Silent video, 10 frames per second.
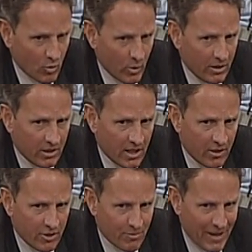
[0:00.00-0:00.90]
When
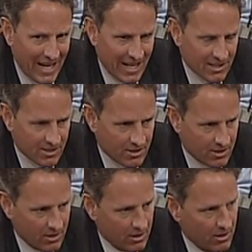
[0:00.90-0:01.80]
Congress
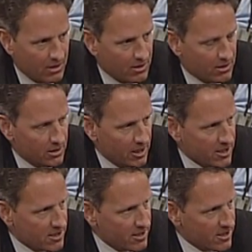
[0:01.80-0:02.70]
passed the
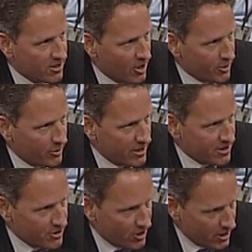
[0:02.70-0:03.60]
legislation that
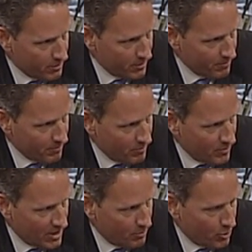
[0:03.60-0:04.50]
authorized TARP,
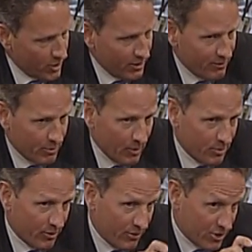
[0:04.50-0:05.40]
they put in a
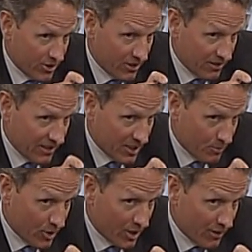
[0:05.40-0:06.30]
provision as
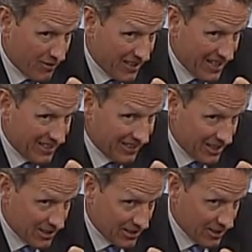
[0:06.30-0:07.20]
part of that
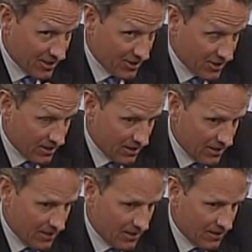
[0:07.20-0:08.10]
legislation
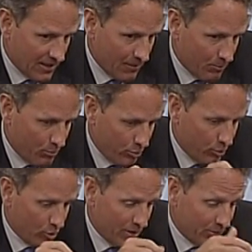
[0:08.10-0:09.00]
that
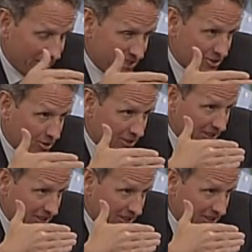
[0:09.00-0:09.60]
placed on